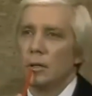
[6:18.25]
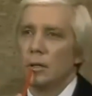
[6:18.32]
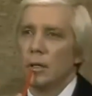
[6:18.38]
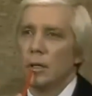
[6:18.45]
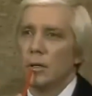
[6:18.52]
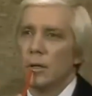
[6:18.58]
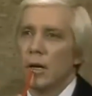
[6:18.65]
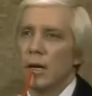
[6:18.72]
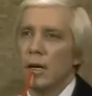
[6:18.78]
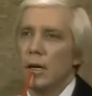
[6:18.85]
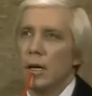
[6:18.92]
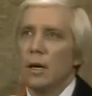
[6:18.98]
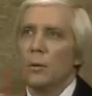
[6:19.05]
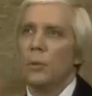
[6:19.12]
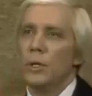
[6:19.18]
Yes.
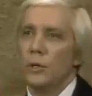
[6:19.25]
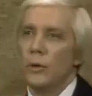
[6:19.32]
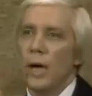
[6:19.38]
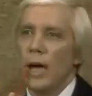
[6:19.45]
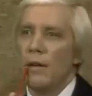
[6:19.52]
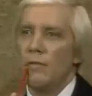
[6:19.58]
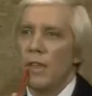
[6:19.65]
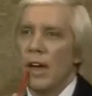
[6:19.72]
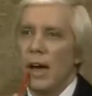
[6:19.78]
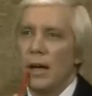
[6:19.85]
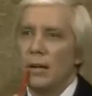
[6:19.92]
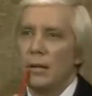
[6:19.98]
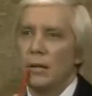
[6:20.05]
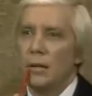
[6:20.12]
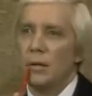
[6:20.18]
Okay? We do have
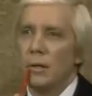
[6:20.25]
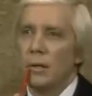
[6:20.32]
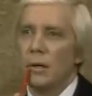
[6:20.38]
that.